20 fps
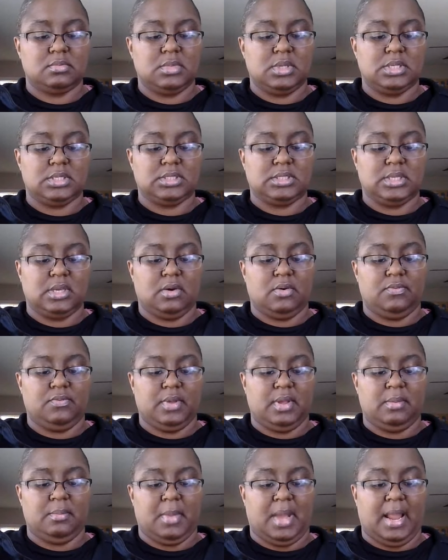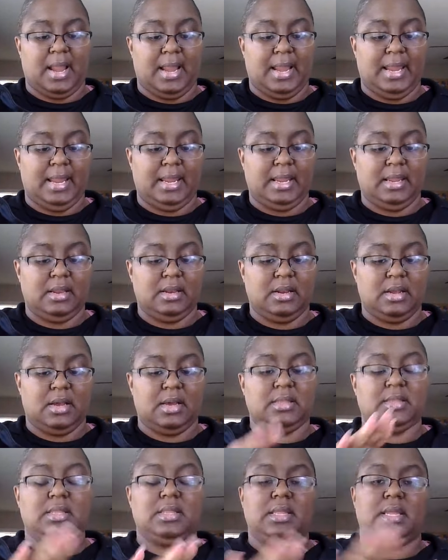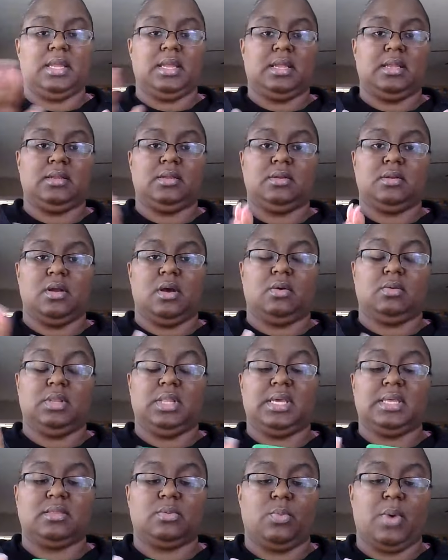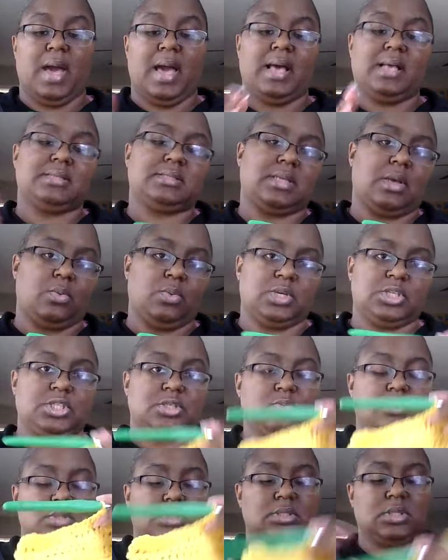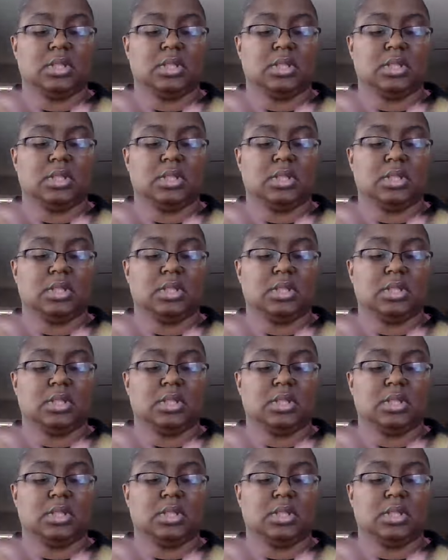itself in my hand, other than, you know, lengthwise, I wish it was